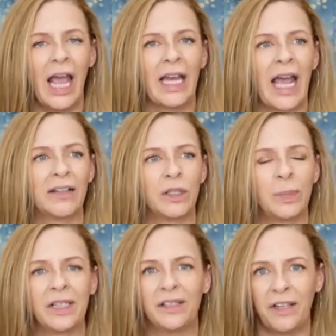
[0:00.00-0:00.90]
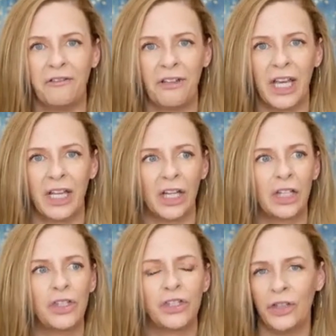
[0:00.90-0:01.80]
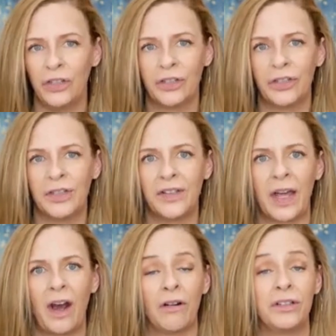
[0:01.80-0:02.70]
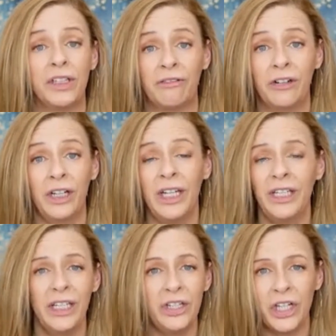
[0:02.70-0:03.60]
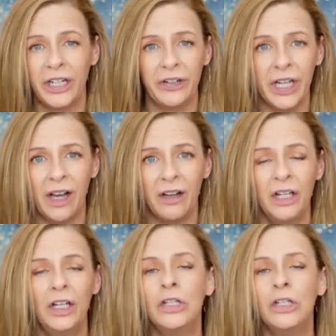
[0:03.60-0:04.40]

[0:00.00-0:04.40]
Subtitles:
and has specific concerns that are different in each area.